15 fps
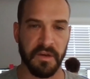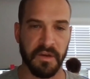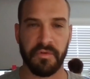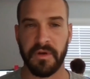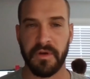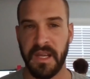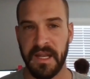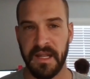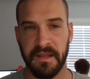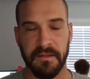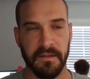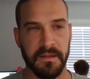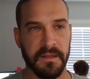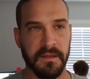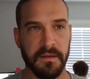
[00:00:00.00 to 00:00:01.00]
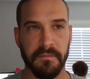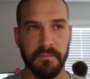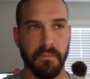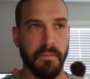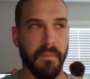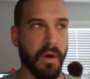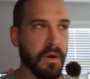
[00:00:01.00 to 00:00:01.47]
and creating
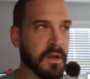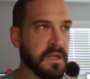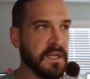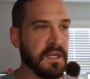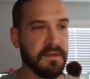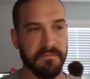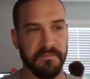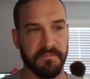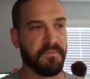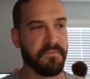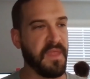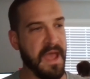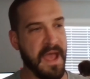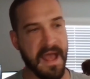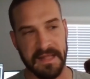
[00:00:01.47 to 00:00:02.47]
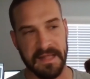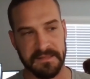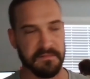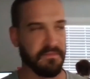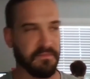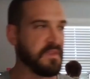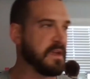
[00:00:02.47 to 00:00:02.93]
marketing
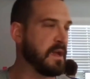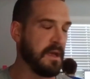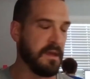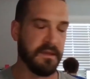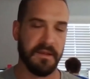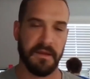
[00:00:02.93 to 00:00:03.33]
ads and things.